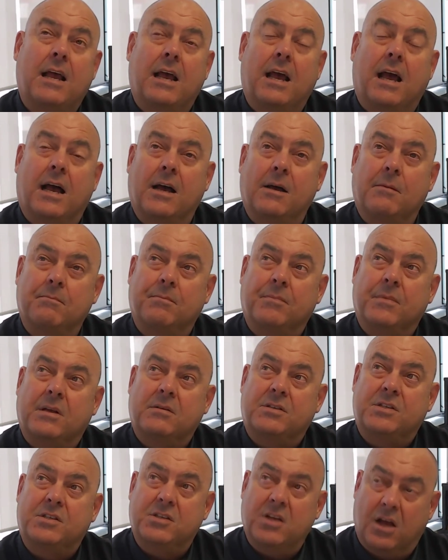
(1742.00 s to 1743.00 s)

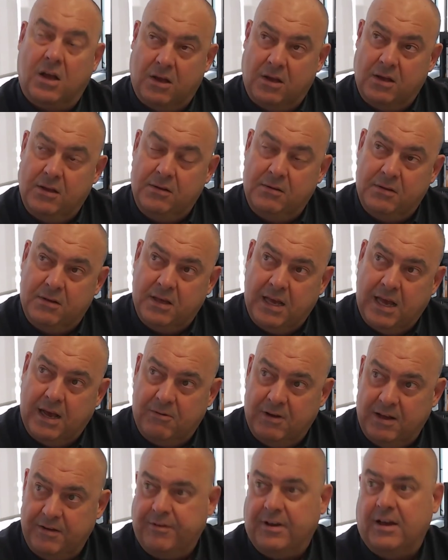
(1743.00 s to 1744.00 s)

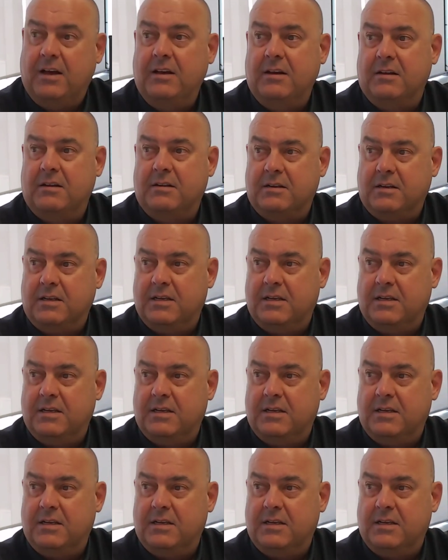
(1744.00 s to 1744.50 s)
However,